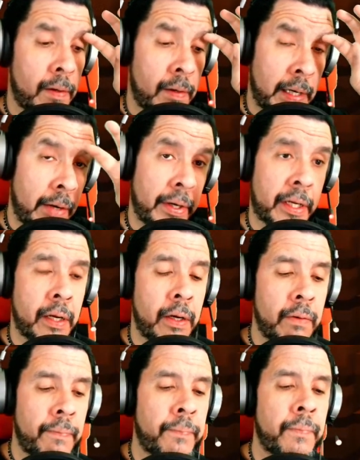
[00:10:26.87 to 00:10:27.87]
There we
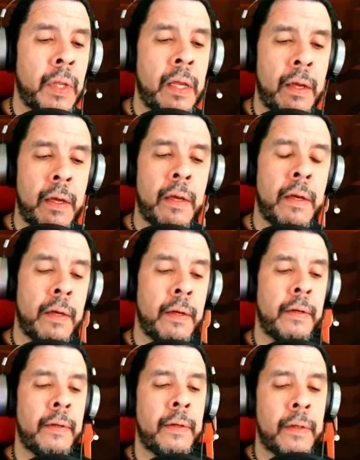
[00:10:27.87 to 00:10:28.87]
go.
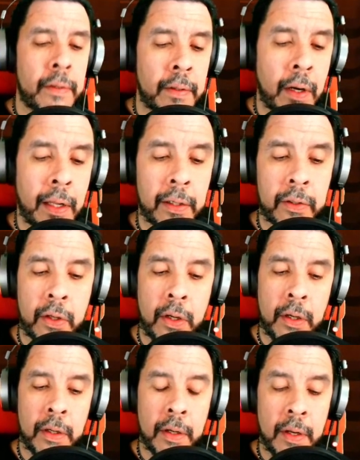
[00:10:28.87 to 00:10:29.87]
Oh, that's
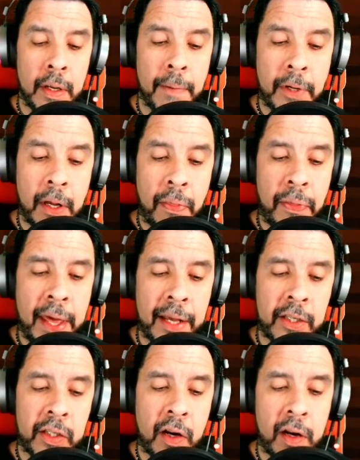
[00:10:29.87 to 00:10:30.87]
good. I'm good. Thanks.
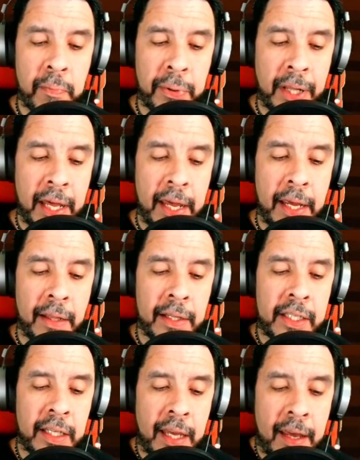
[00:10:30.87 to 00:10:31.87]
Started playing
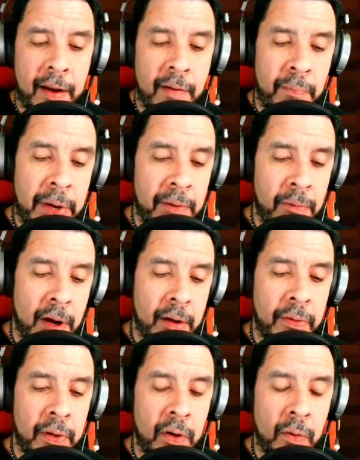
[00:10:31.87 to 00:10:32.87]
this again on
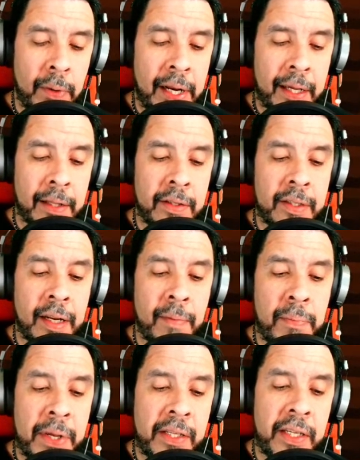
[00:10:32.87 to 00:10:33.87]
Bedrock, though. When I can sit at my
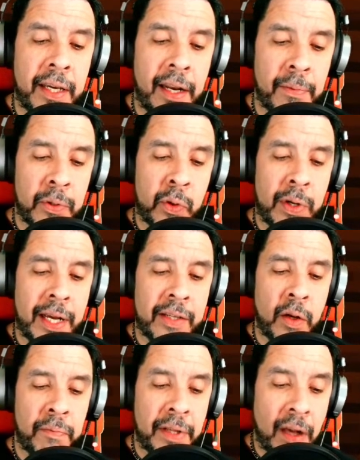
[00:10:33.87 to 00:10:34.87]
PC again, I will join you guys,
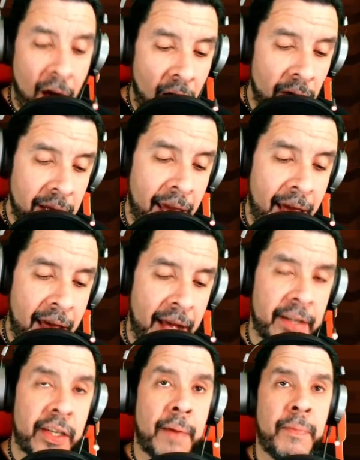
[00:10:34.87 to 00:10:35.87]
hopefully. Oh, yeah,
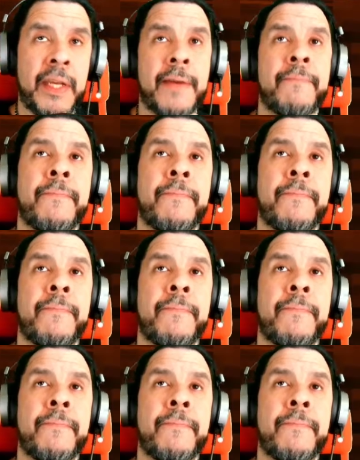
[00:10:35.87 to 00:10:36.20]
Jamley.